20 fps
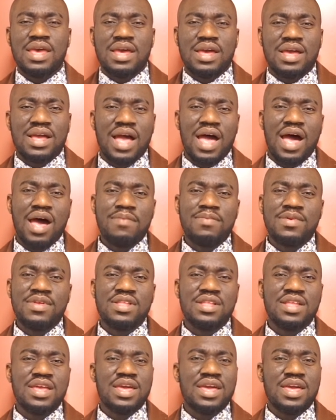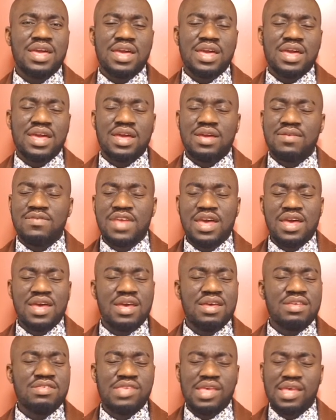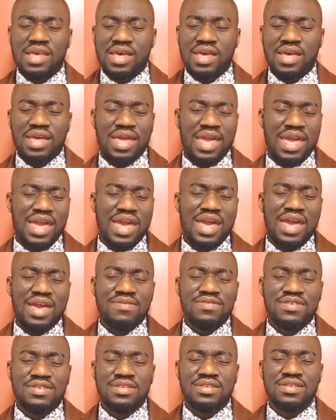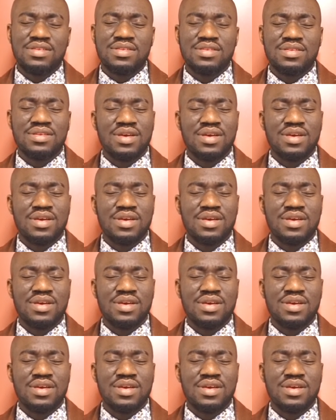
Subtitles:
And I believe there's a heaven